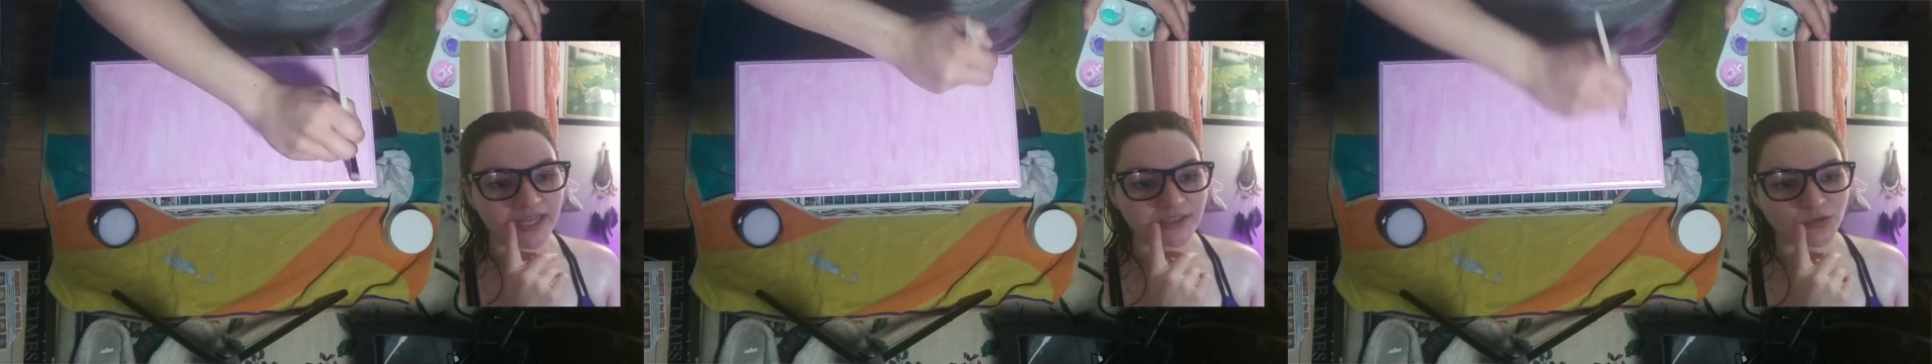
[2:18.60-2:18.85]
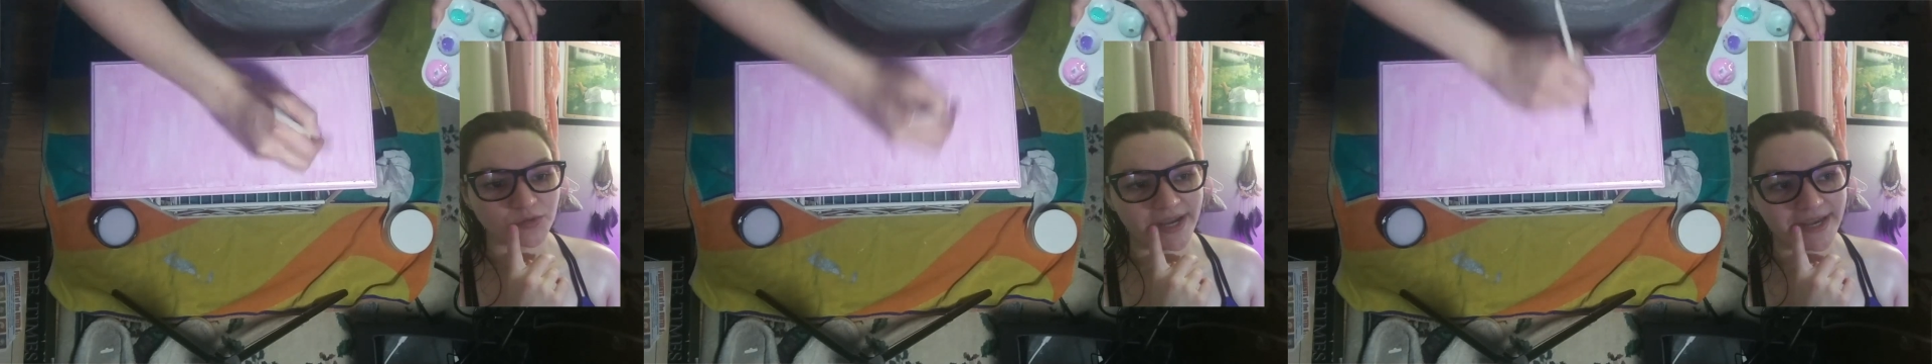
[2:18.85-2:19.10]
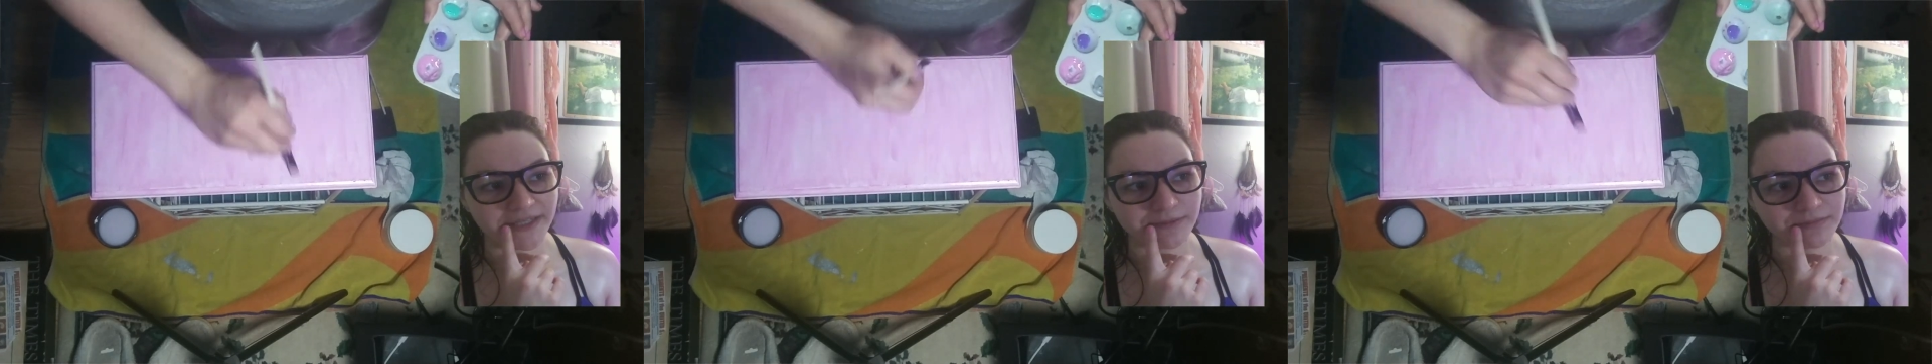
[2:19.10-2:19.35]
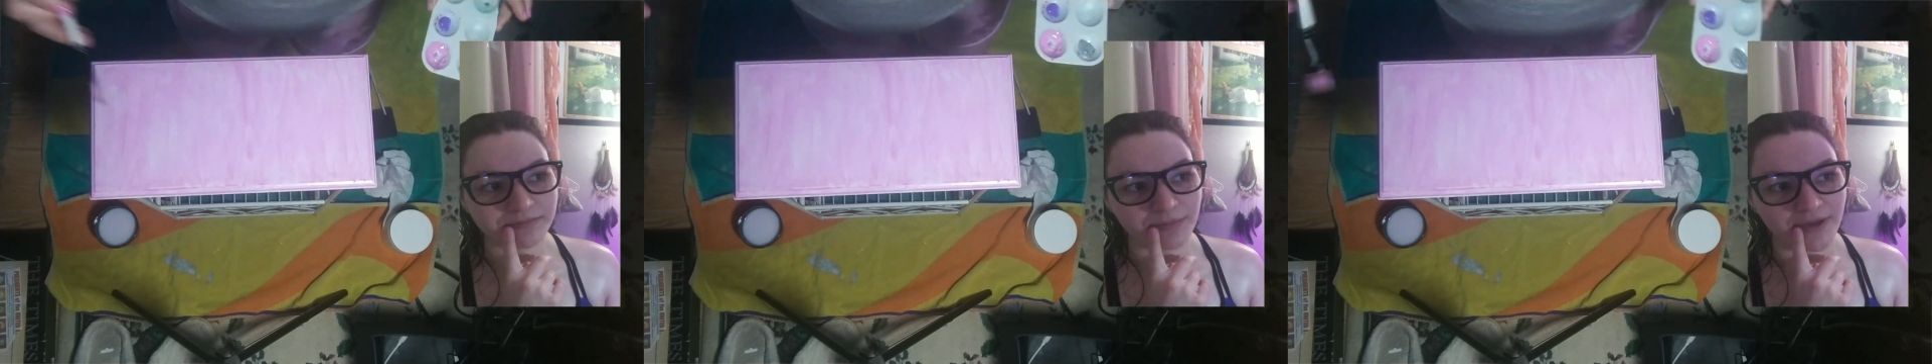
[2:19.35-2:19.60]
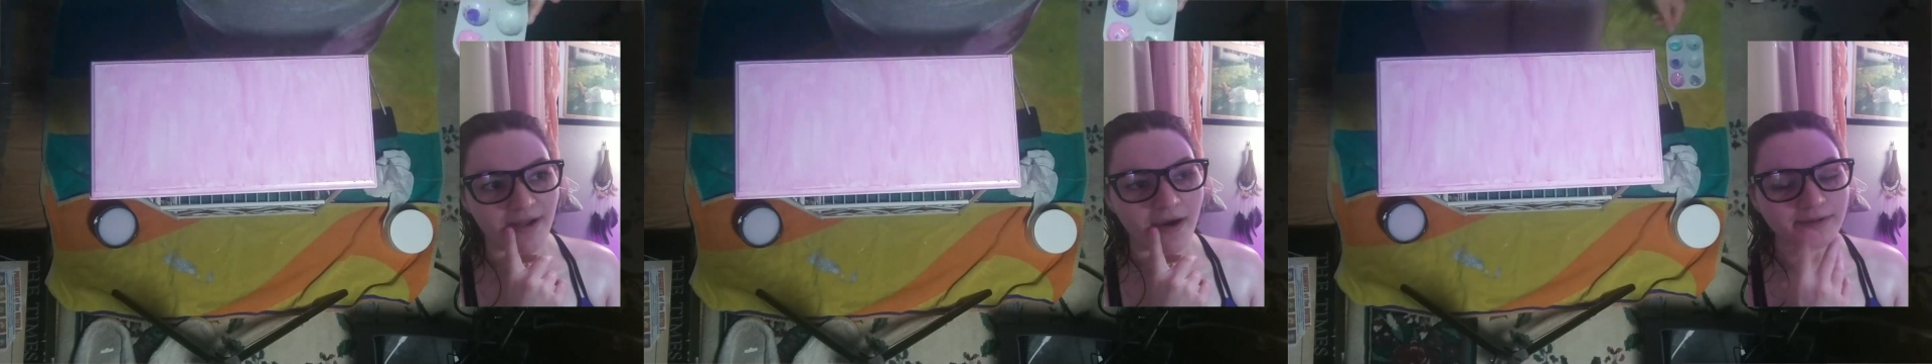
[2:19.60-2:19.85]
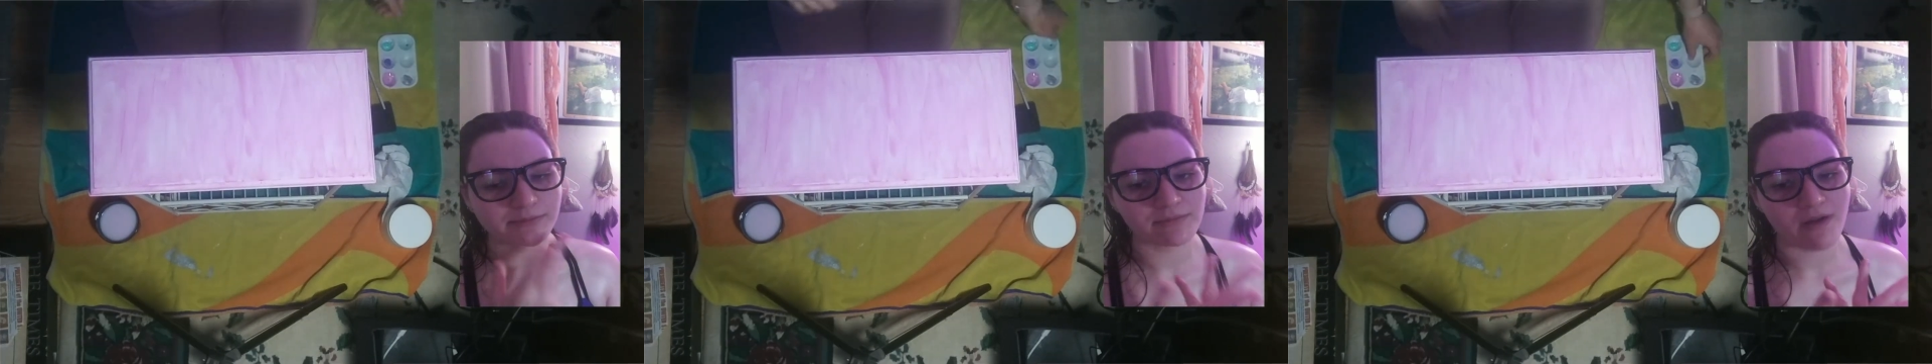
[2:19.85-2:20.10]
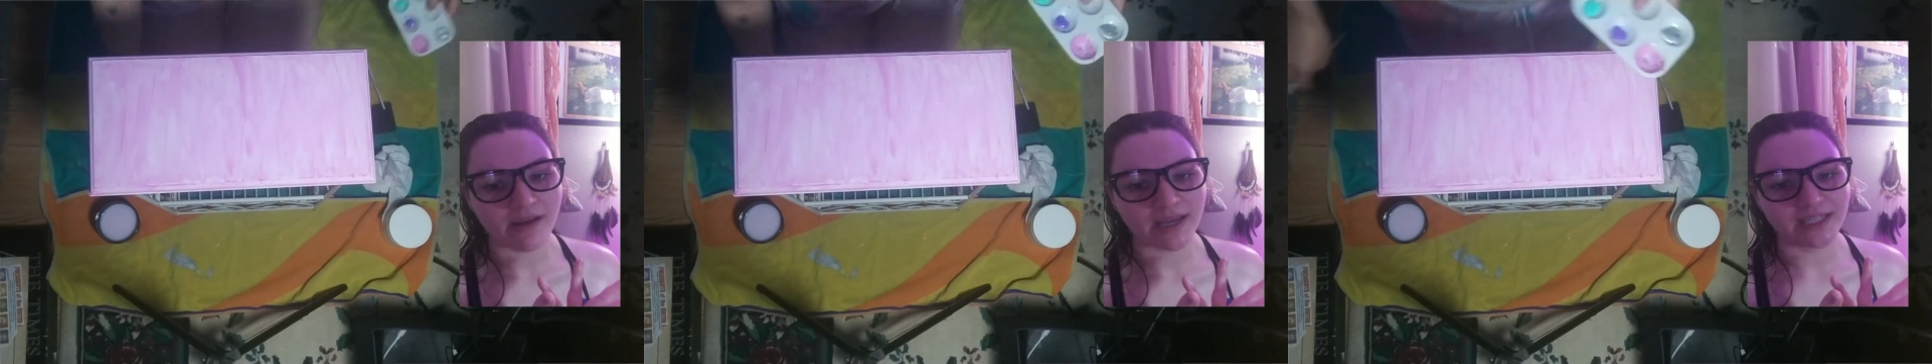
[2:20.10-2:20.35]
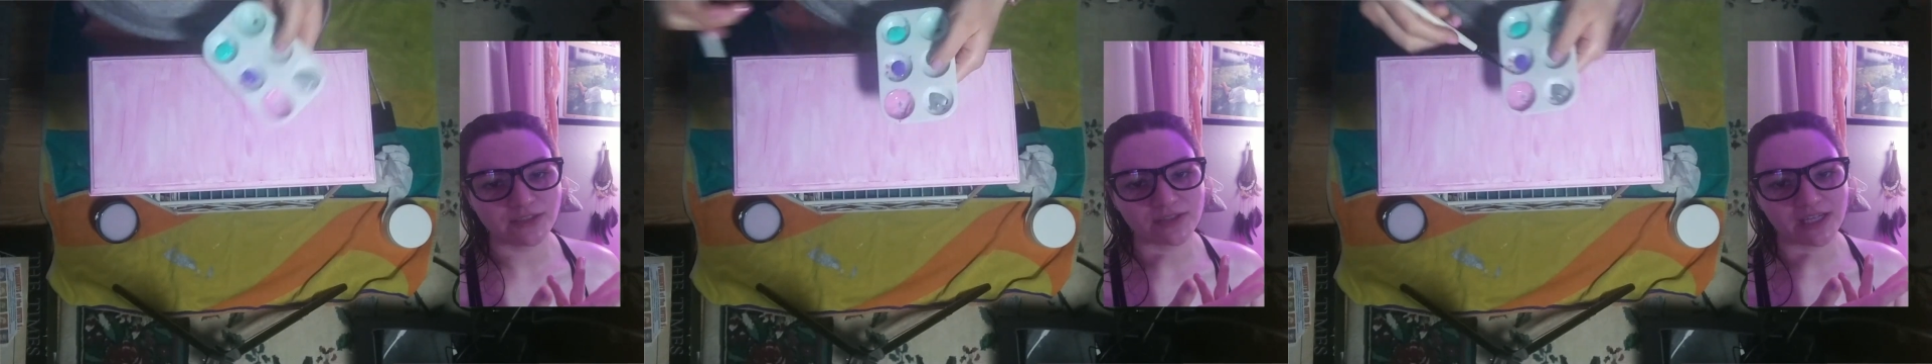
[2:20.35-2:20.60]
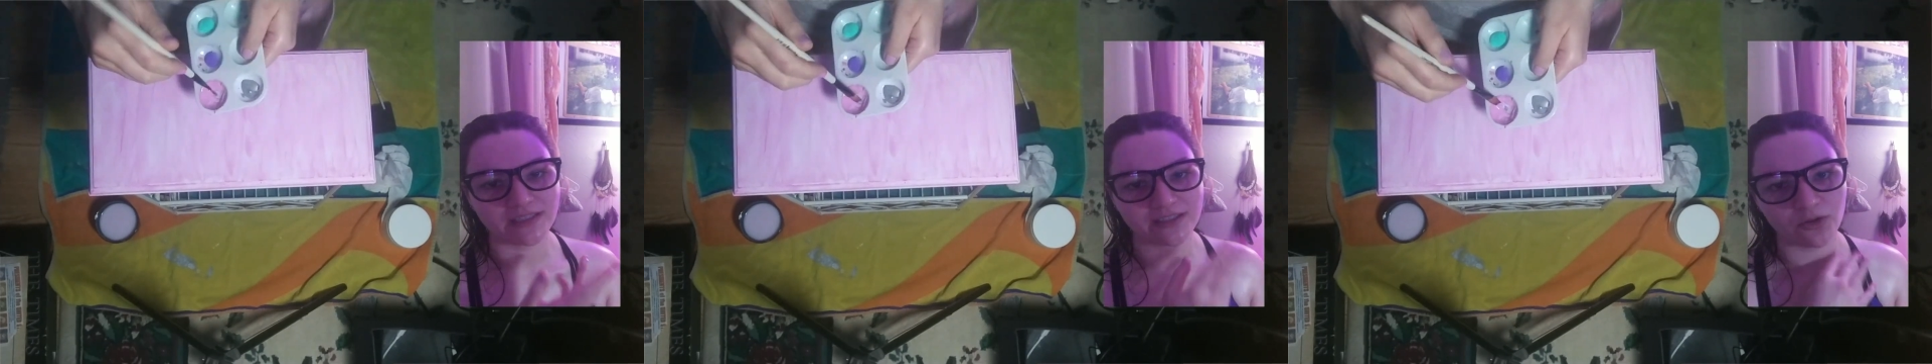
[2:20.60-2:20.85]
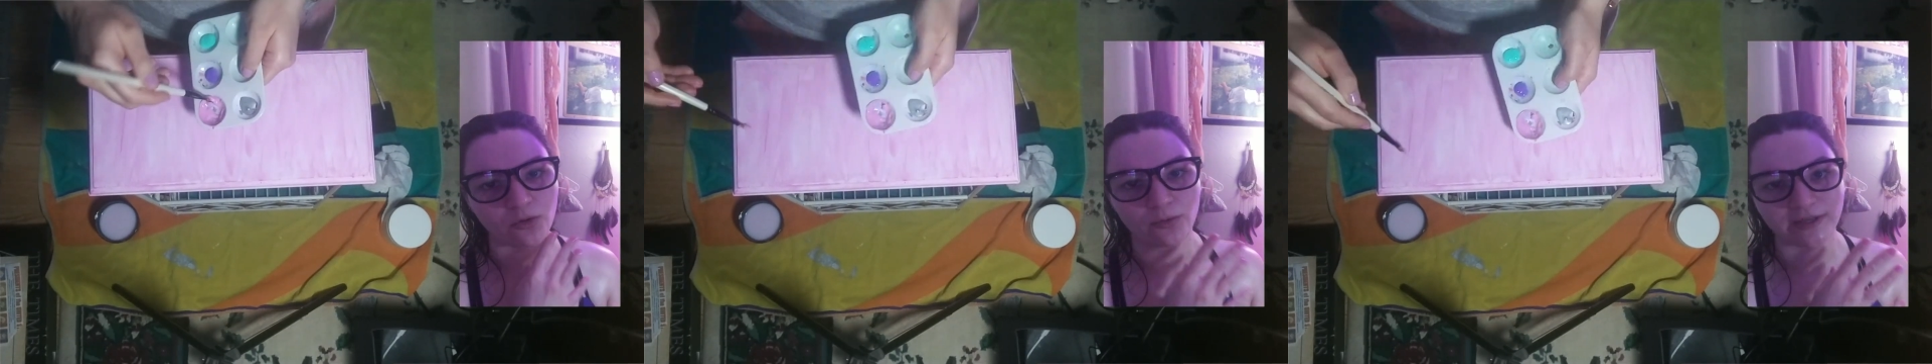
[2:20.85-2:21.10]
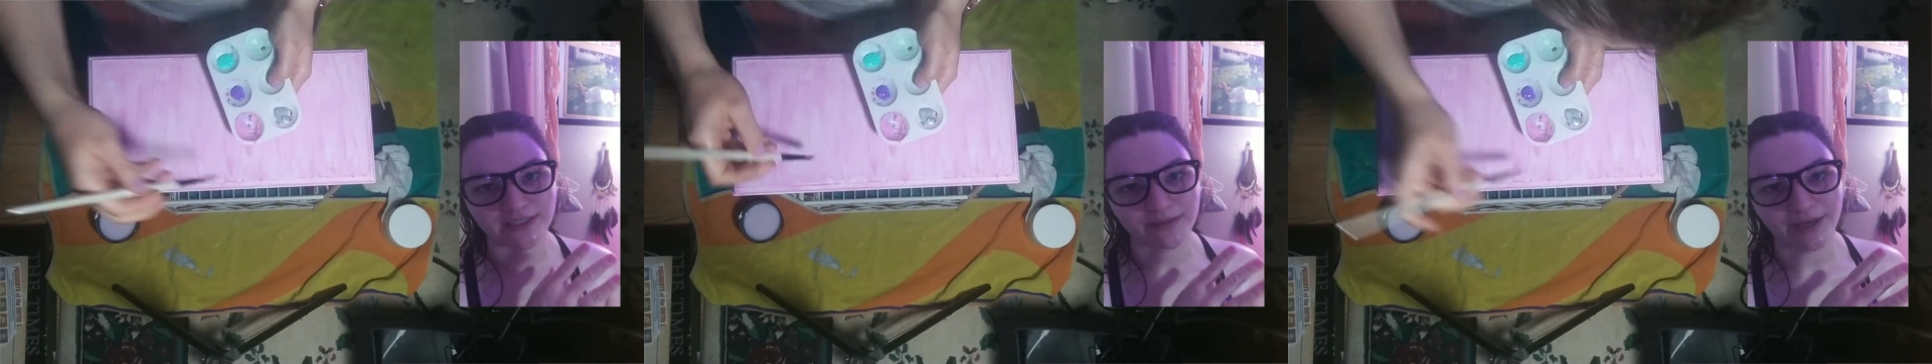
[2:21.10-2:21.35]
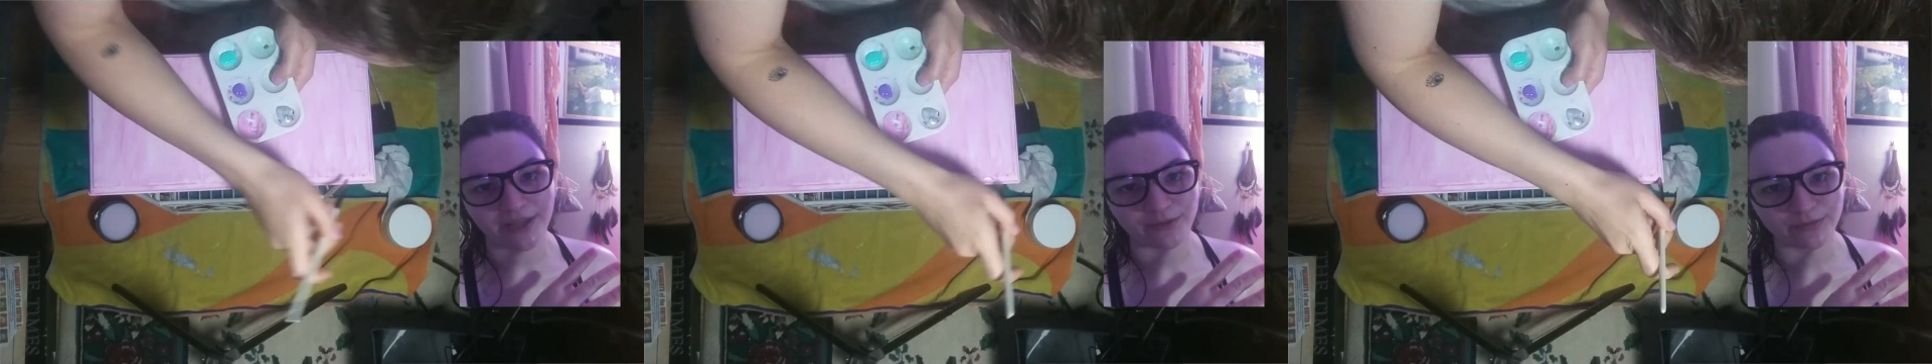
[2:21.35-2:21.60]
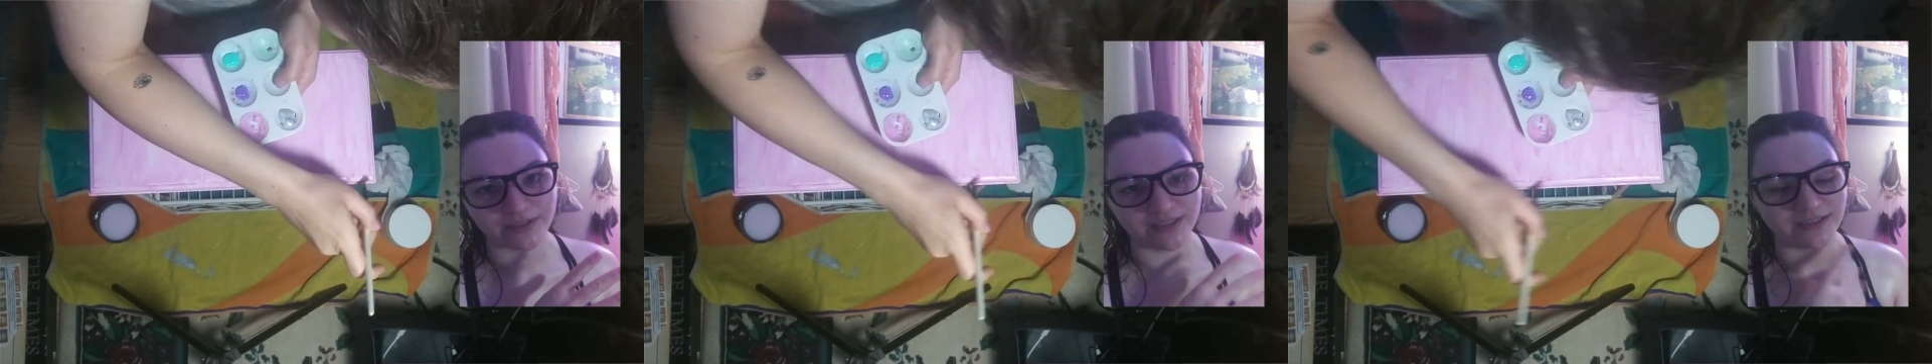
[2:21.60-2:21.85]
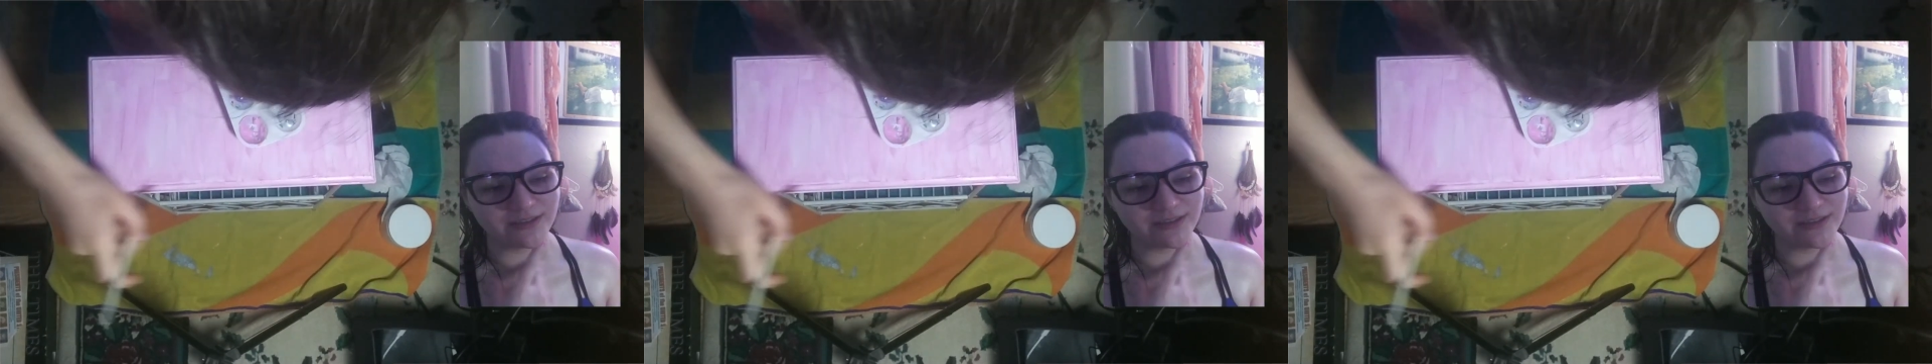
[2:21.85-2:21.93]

in gray, but I can't do that until the whole rest of the bathroom's done.